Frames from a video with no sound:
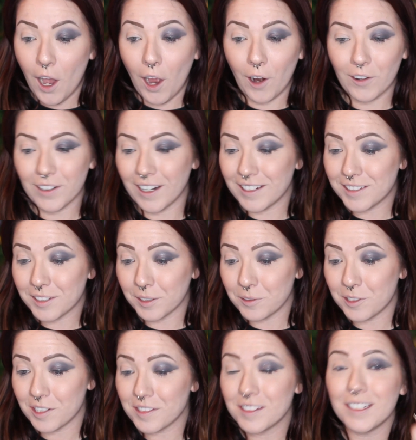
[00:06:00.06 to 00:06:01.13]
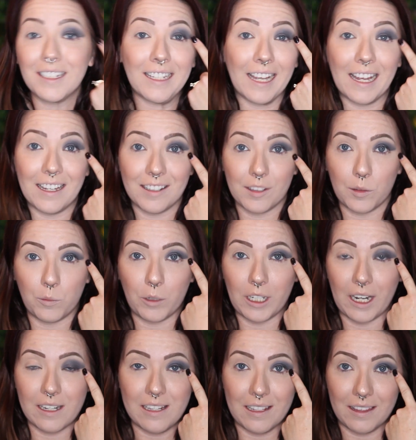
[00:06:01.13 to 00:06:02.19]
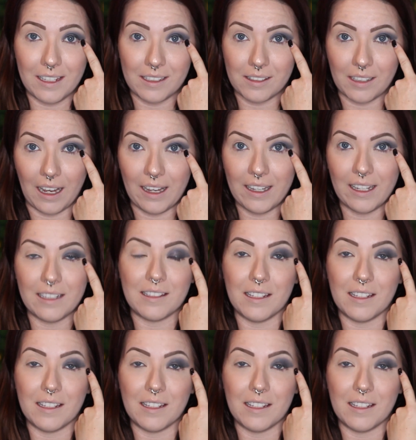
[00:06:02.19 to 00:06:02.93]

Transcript: Alright, so just in case when I did this eye it